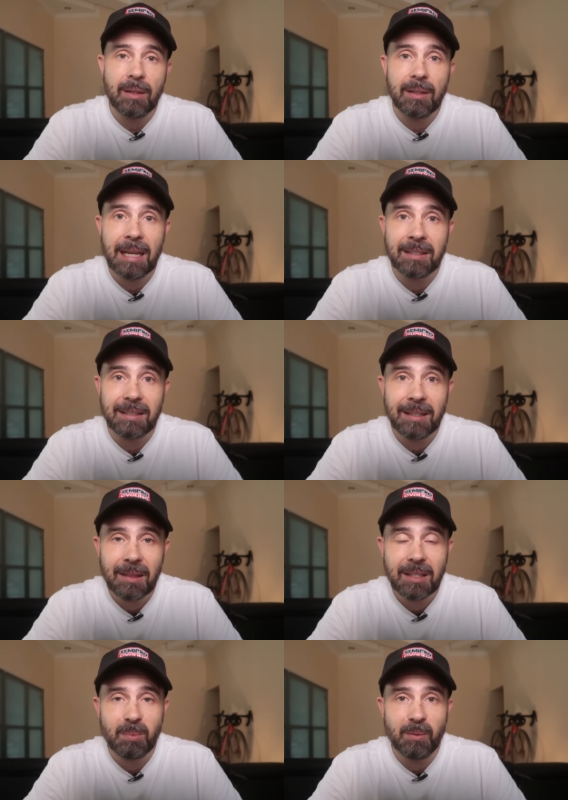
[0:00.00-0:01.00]
that hasn't
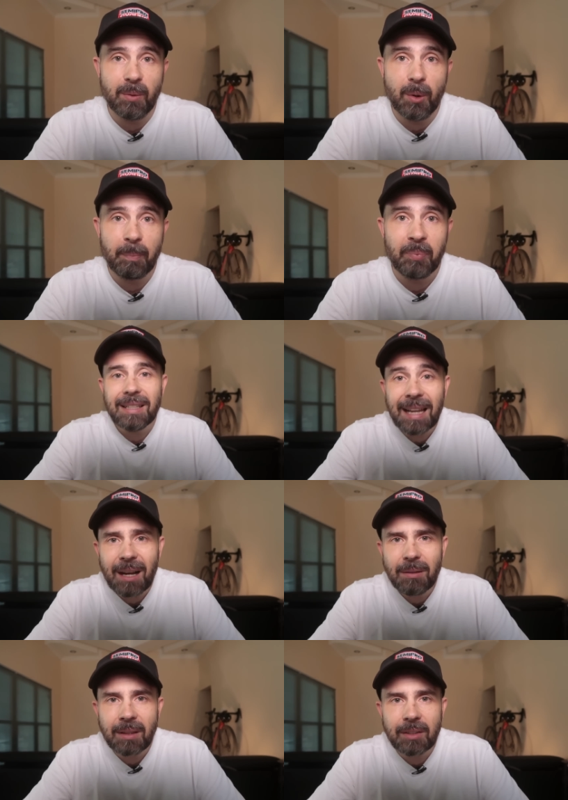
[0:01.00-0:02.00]
done this before. And
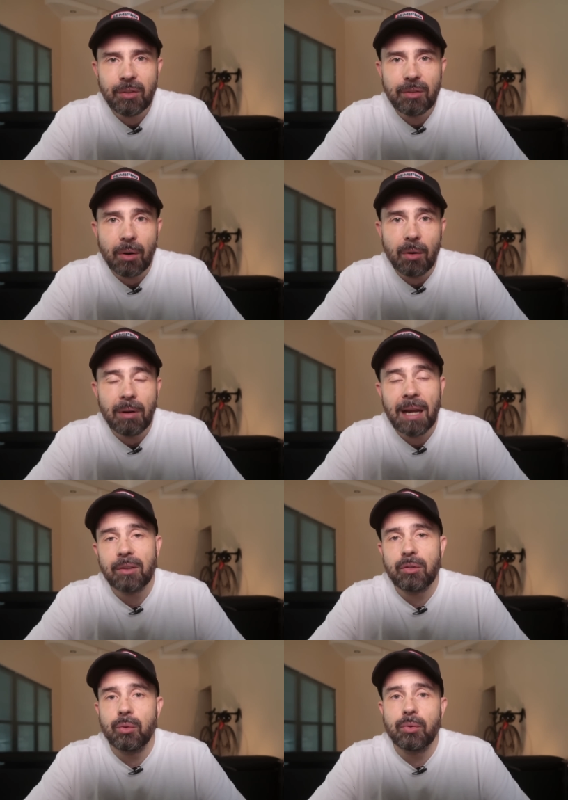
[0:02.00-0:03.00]
now that you know
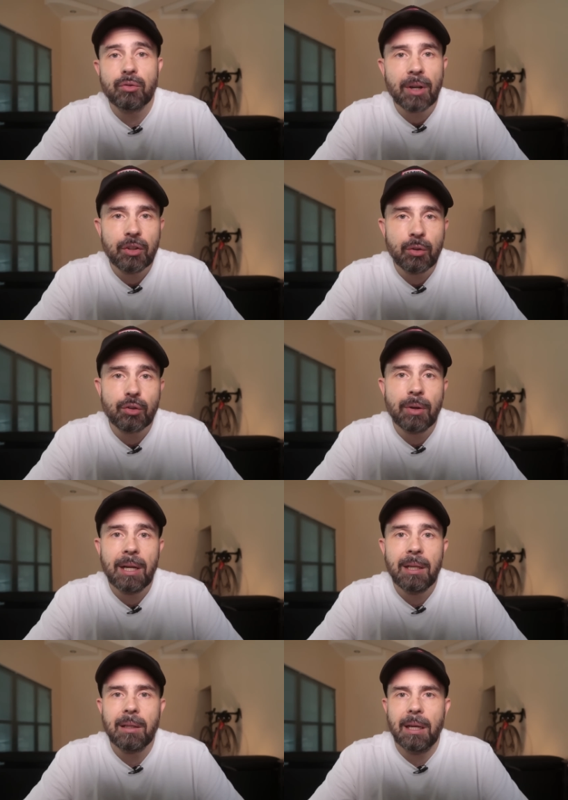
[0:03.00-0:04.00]
how to structure your
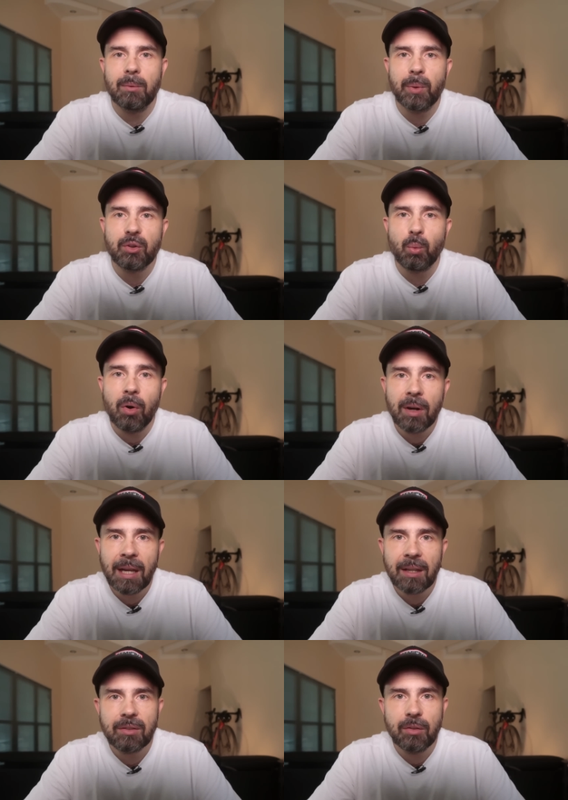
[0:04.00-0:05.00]
training and which
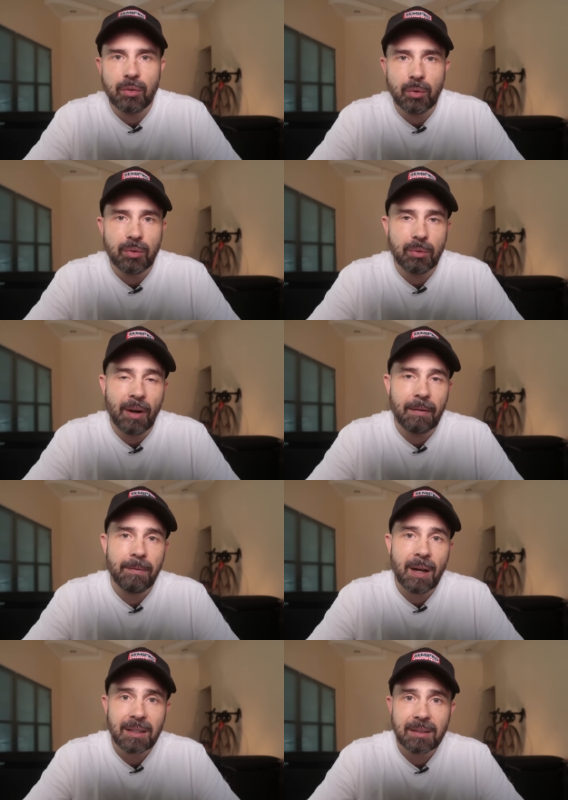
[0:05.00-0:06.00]
workouts to do to ride
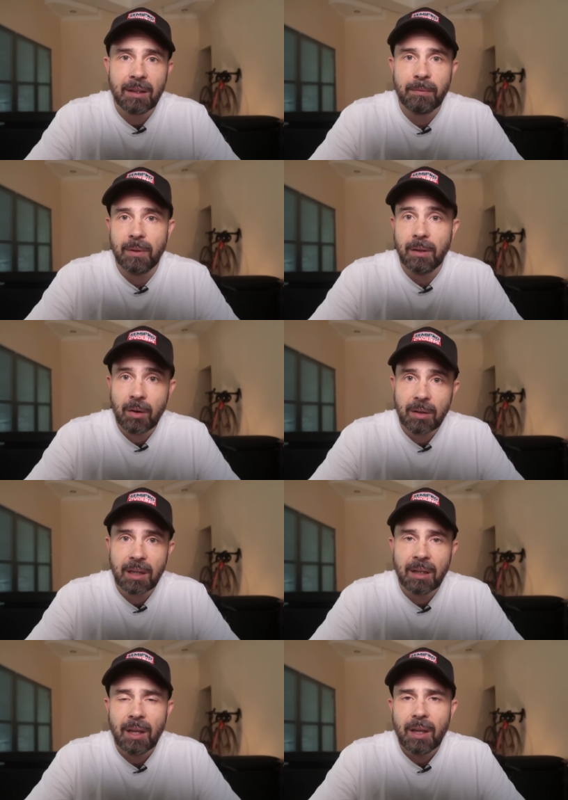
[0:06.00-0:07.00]
faster for
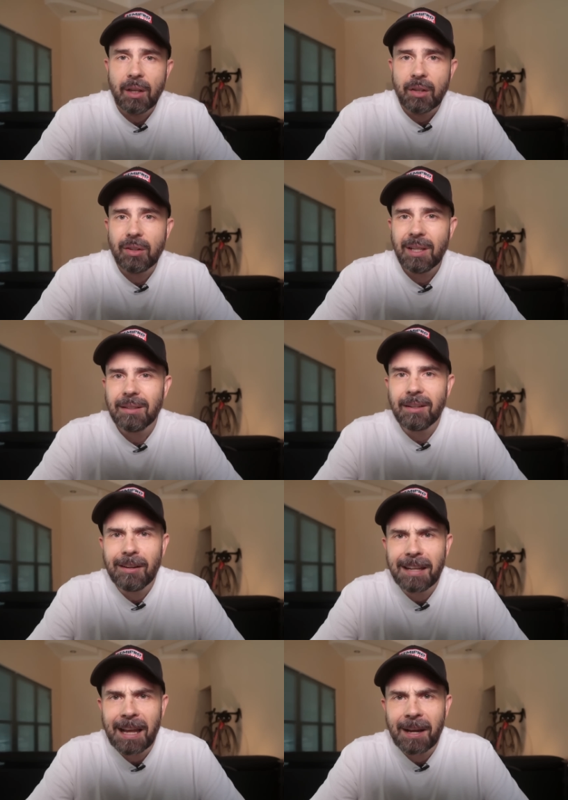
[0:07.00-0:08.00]
longer, you need to
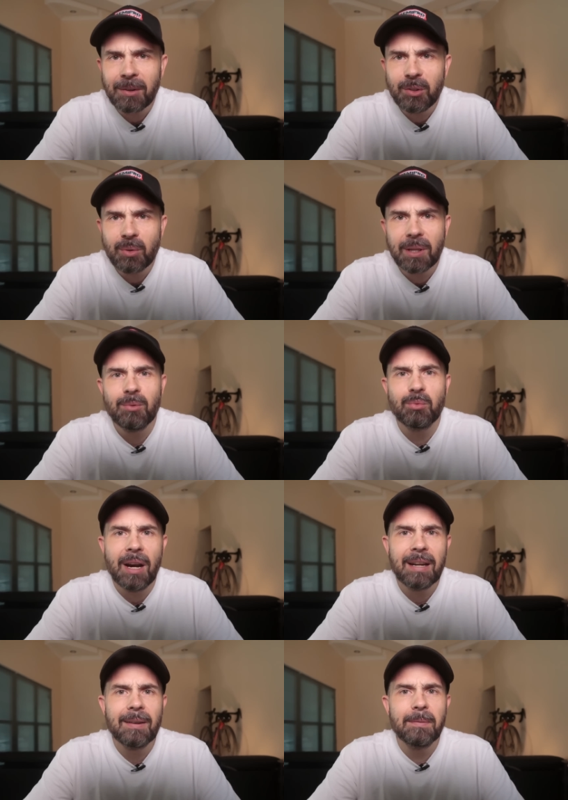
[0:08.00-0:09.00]
learn how you can
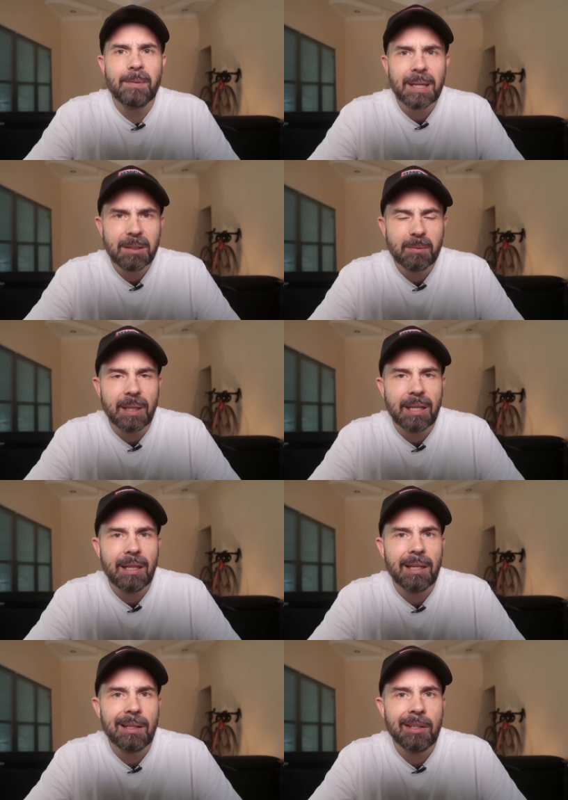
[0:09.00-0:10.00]
ride effectively
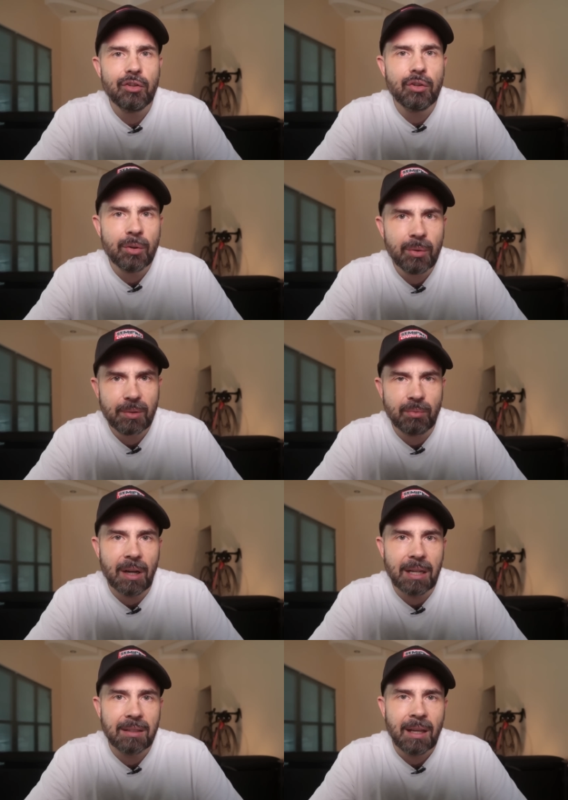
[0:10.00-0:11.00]
in endurance
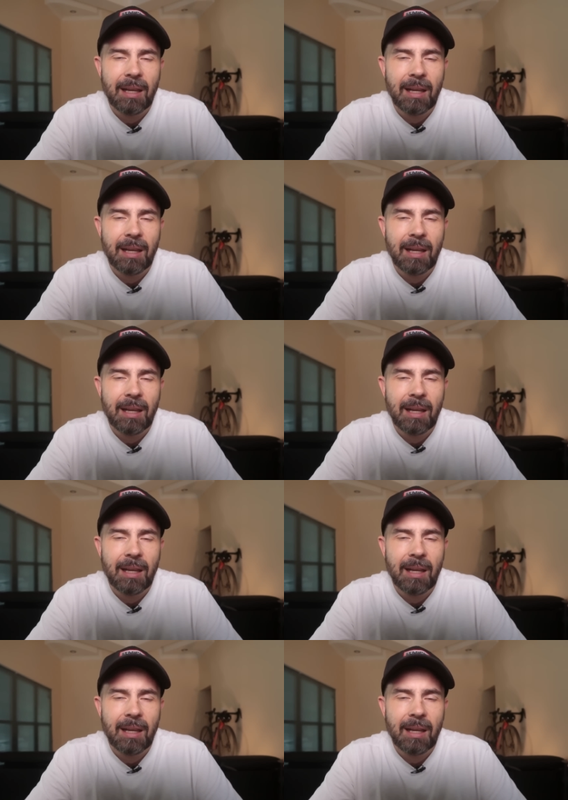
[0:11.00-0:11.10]
rides